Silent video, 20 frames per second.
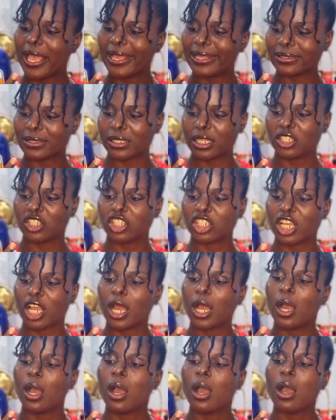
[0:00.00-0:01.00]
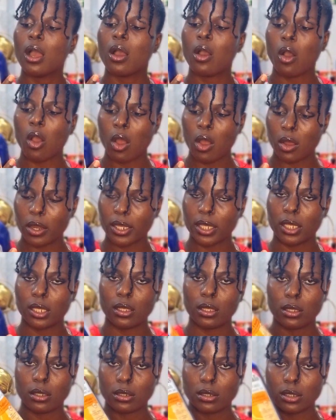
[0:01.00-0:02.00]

Essential Oil.